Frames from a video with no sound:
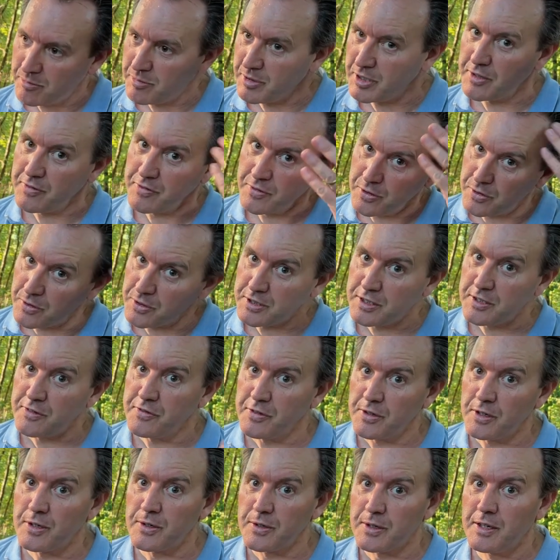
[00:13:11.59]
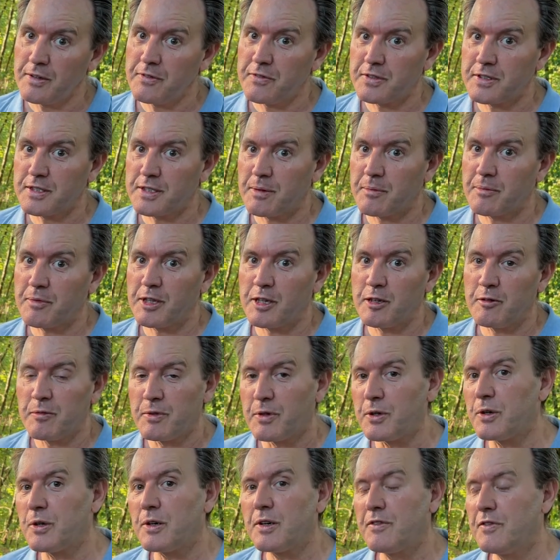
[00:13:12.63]
But of course, if you're looking for something
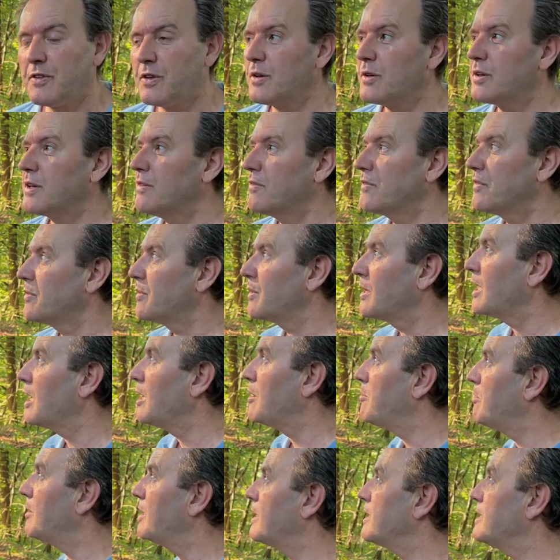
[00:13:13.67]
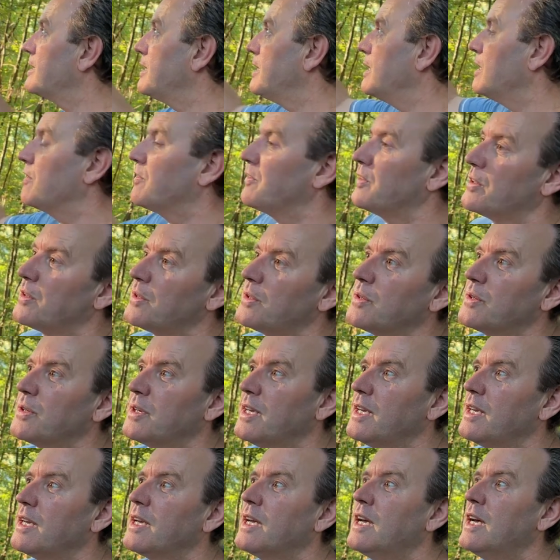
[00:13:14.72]
more, if you're looking for reliability, if you're
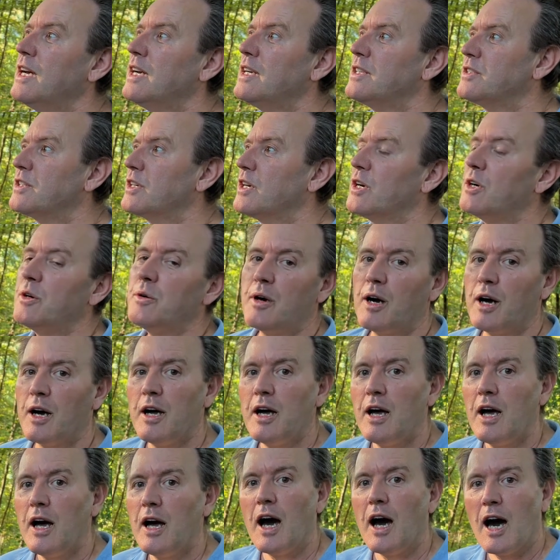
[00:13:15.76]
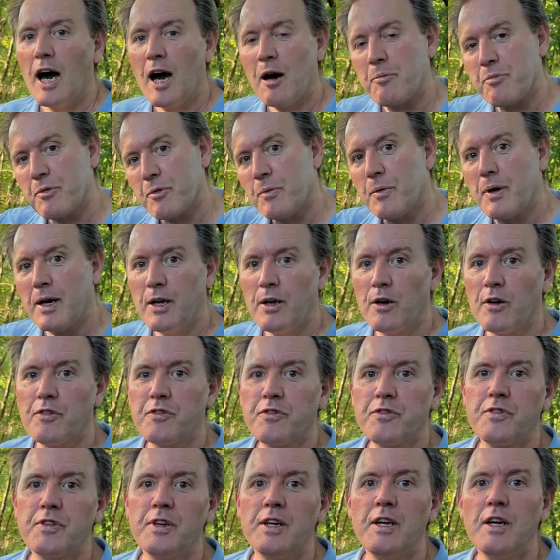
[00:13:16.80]
looking to go up way
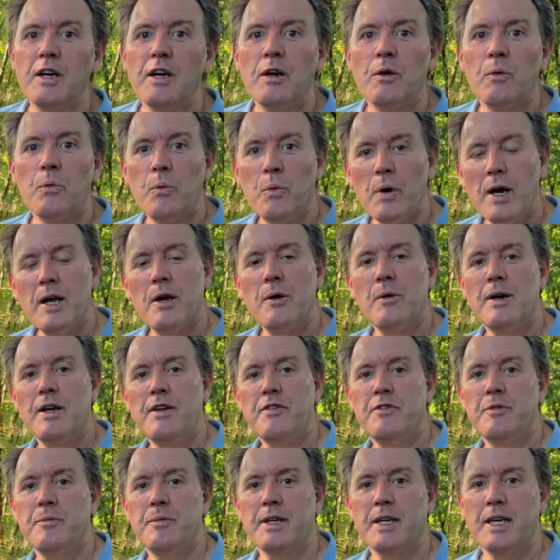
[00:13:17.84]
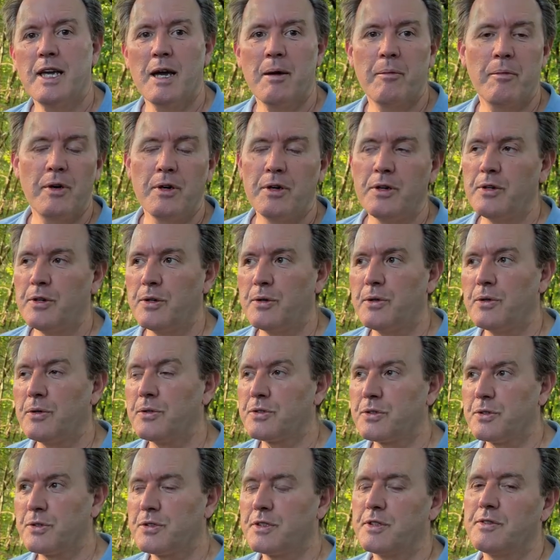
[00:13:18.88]
off, way away from the camera and do all
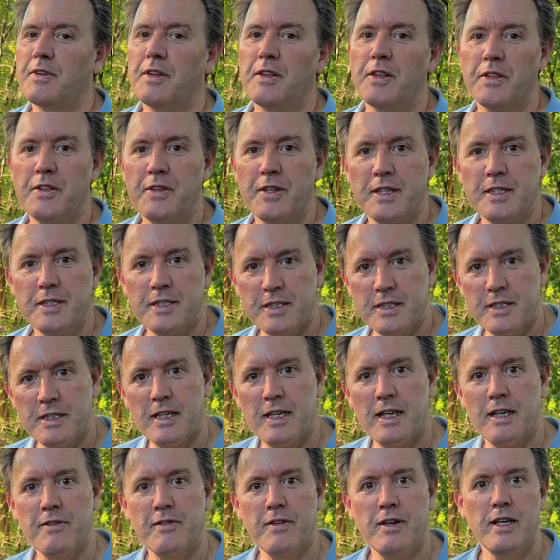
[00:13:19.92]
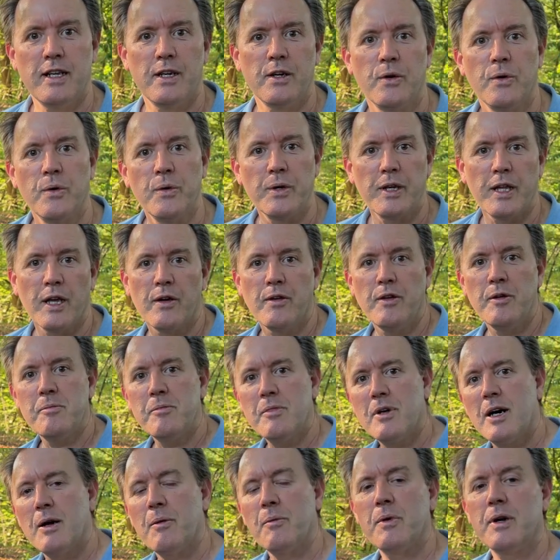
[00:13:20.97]
sorts of other things and still have clear audio, you
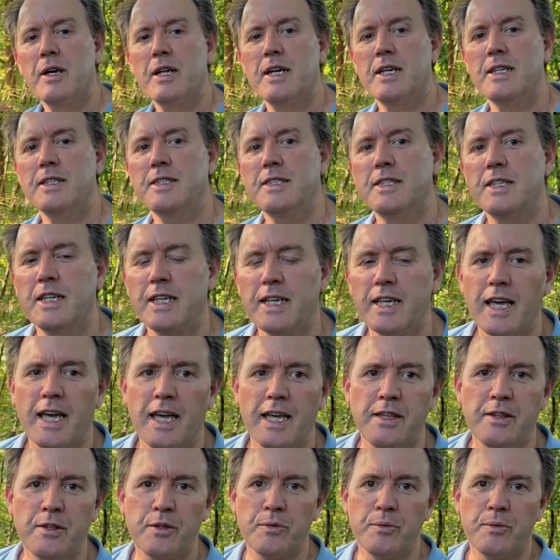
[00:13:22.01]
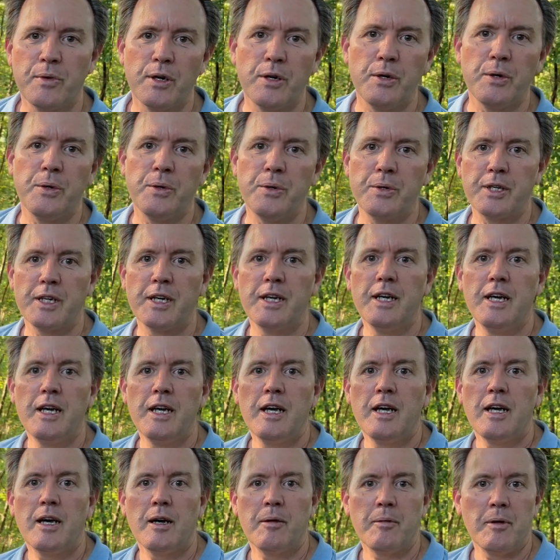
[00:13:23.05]
might want to consider getting the Rode
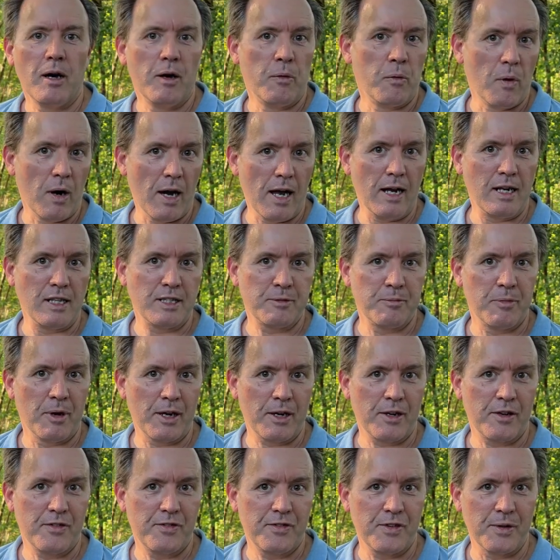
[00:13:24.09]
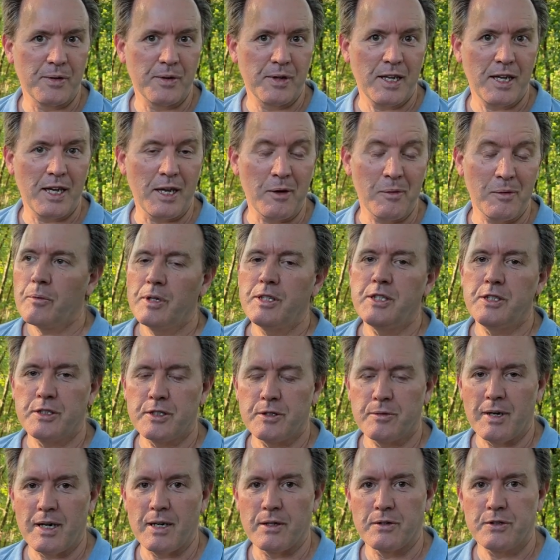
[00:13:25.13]
wireless microphone kit, which
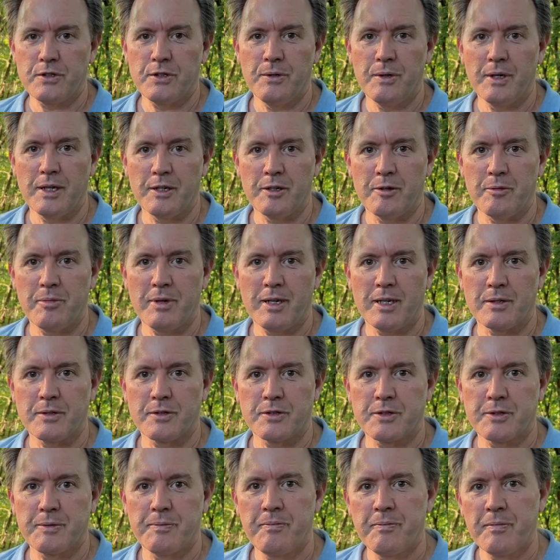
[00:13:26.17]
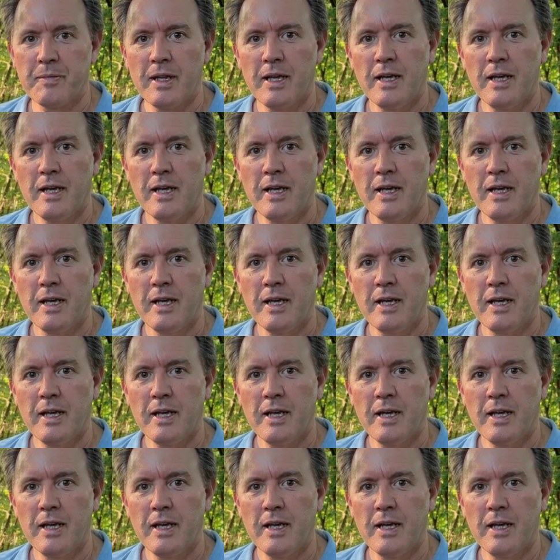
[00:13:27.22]
is around £200.